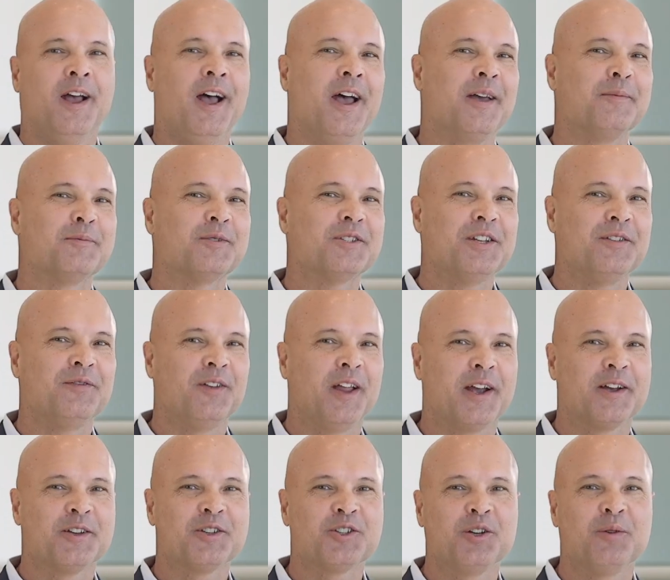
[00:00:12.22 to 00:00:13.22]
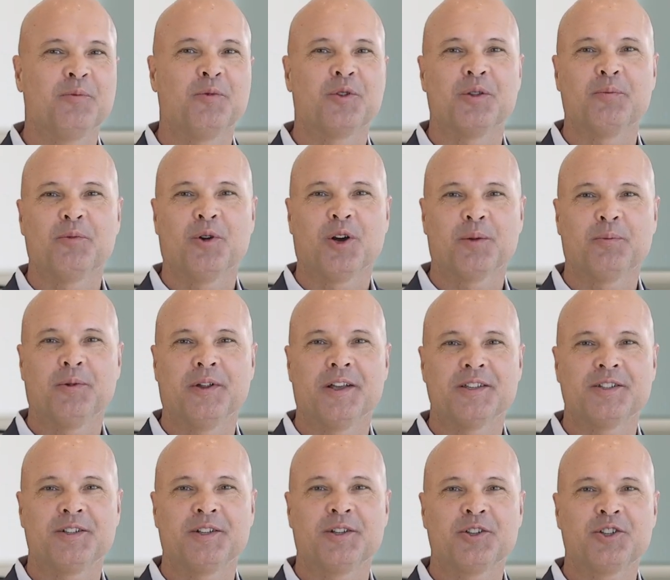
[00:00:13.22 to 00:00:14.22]
Hi, I'm Steve Lagerstrom with the Park
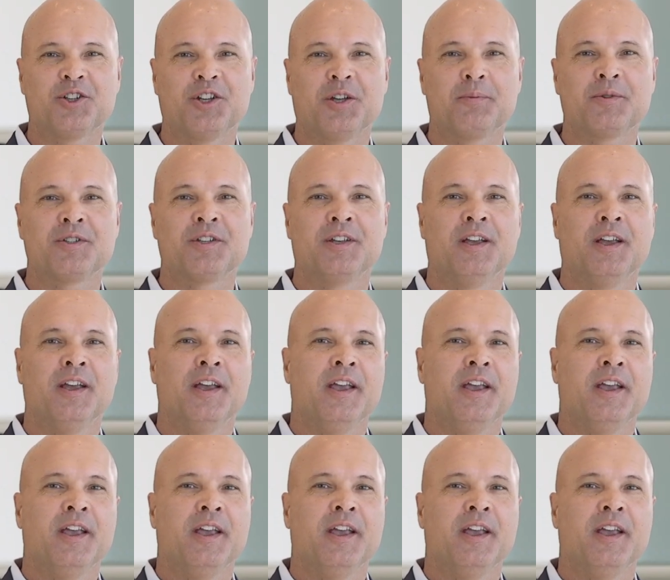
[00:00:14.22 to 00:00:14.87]
Place Dealerships,